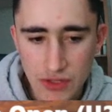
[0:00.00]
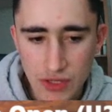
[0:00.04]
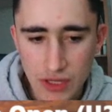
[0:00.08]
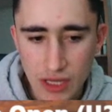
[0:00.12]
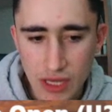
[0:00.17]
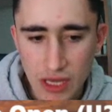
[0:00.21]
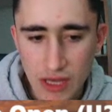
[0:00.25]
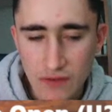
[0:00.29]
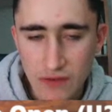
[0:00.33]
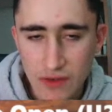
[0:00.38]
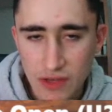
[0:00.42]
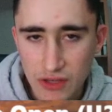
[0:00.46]

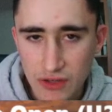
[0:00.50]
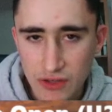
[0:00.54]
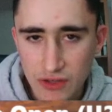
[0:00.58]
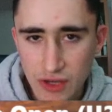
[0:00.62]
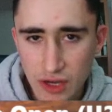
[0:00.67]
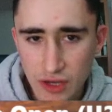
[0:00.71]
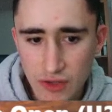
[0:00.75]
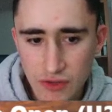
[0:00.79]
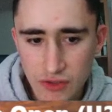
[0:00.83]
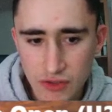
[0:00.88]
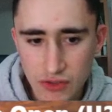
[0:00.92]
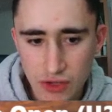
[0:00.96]
if he
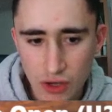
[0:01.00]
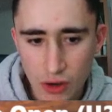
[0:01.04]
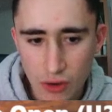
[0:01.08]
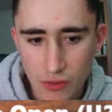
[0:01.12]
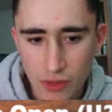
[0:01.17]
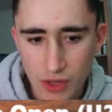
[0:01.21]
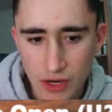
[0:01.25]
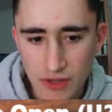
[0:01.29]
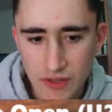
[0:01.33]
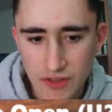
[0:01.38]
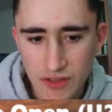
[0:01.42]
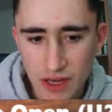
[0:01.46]
does so,
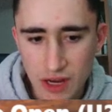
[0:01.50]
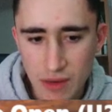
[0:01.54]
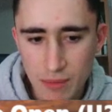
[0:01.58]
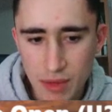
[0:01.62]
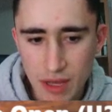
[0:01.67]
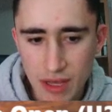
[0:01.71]
then it's going to make